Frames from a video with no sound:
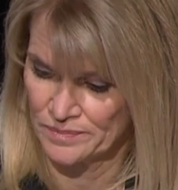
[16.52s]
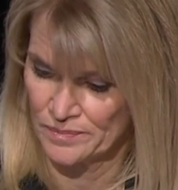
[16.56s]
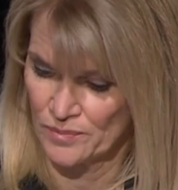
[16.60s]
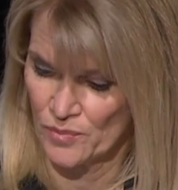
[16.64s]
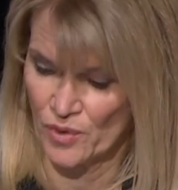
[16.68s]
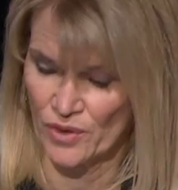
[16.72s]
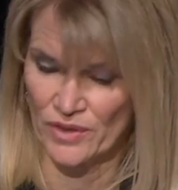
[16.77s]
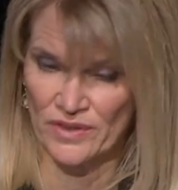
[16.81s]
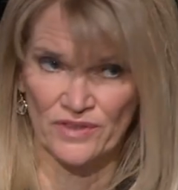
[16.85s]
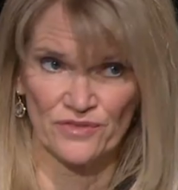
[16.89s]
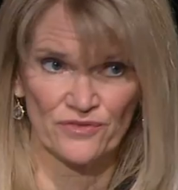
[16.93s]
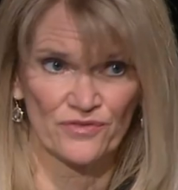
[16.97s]

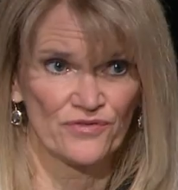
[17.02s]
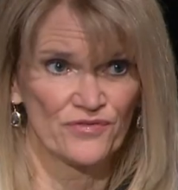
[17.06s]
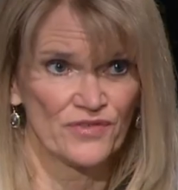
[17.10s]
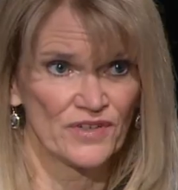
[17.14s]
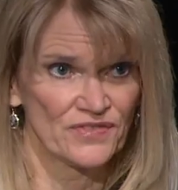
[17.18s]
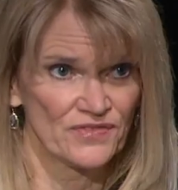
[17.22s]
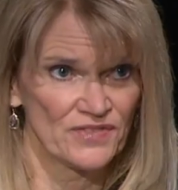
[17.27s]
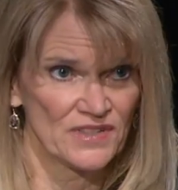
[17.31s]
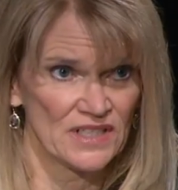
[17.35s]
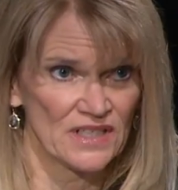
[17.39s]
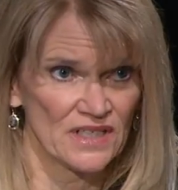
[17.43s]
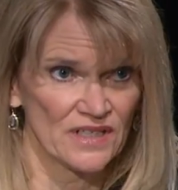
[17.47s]
More than
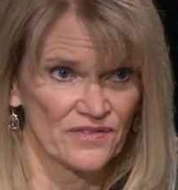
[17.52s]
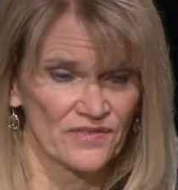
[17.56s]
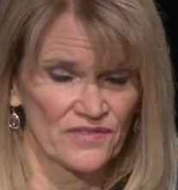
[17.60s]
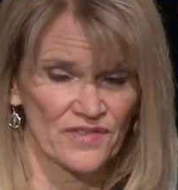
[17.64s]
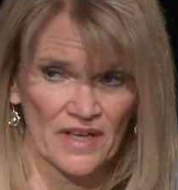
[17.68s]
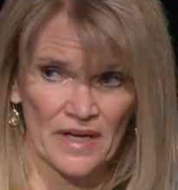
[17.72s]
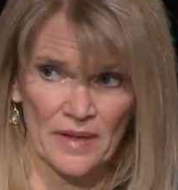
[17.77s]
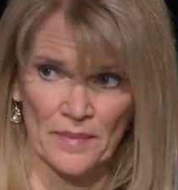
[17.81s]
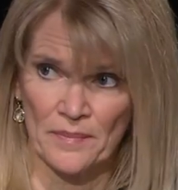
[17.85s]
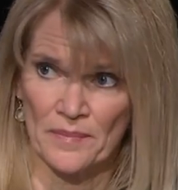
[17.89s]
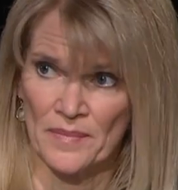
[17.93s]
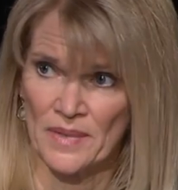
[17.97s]
50 of
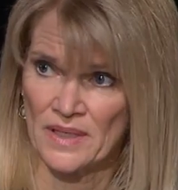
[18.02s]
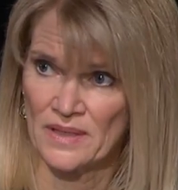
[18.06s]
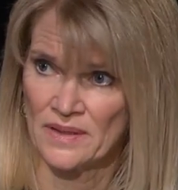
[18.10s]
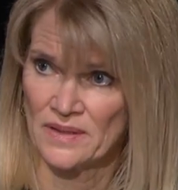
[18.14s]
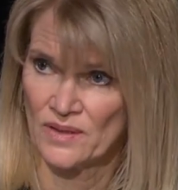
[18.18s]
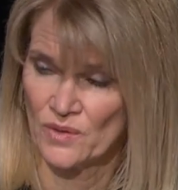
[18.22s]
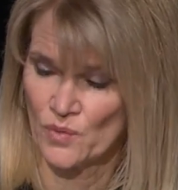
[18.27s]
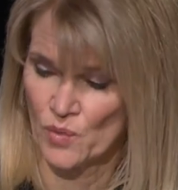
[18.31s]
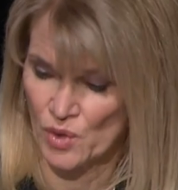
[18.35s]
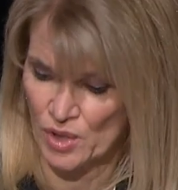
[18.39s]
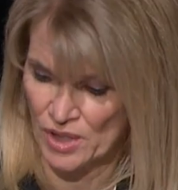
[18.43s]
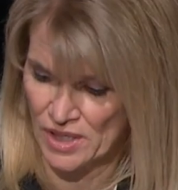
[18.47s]
them
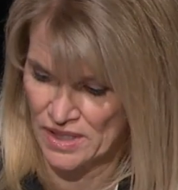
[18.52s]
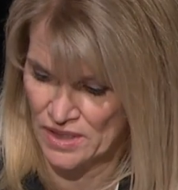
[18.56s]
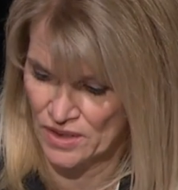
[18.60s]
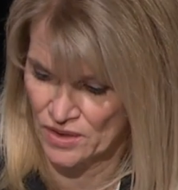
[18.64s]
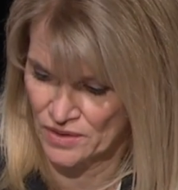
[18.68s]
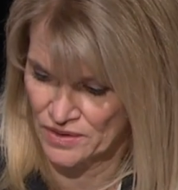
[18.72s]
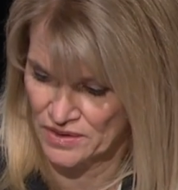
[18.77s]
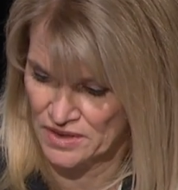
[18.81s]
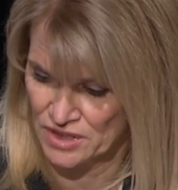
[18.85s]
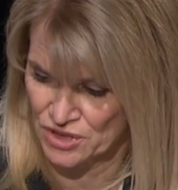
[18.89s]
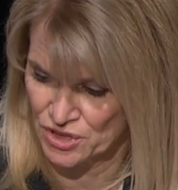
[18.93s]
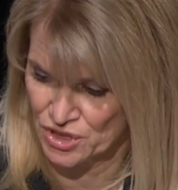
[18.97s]
were
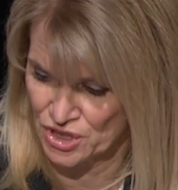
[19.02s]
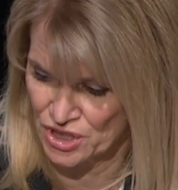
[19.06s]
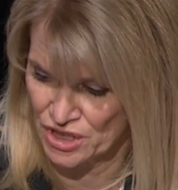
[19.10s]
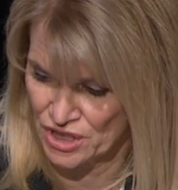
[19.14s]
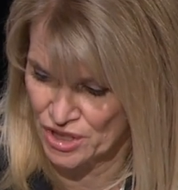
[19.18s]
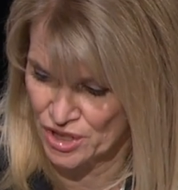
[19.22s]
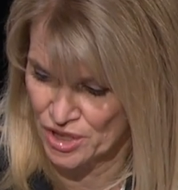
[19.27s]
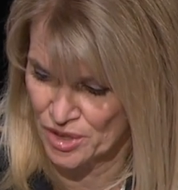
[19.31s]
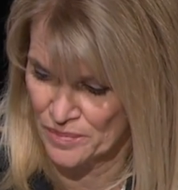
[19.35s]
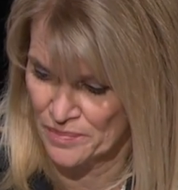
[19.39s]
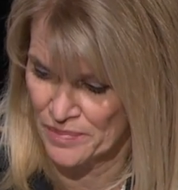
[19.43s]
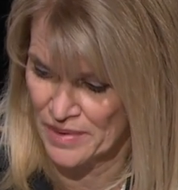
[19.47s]
killed this
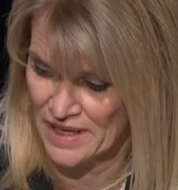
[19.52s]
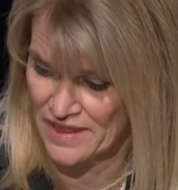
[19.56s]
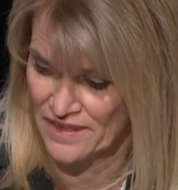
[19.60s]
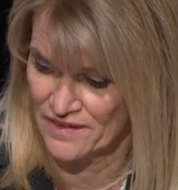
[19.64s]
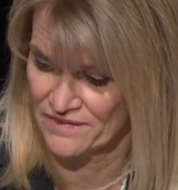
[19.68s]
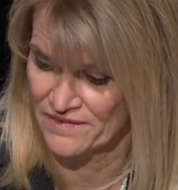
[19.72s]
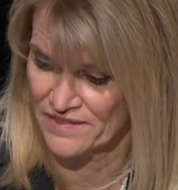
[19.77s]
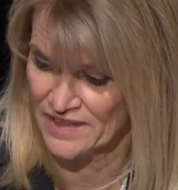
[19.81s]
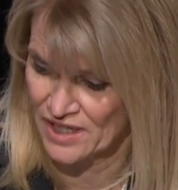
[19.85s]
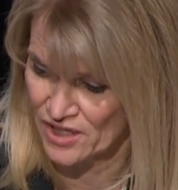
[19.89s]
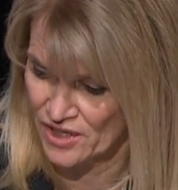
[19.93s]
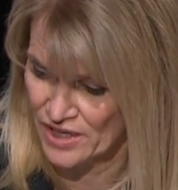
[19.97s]
year by the
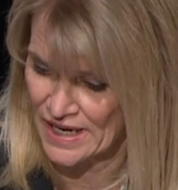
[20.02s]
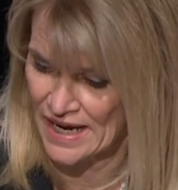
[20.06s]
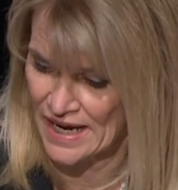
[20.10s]
very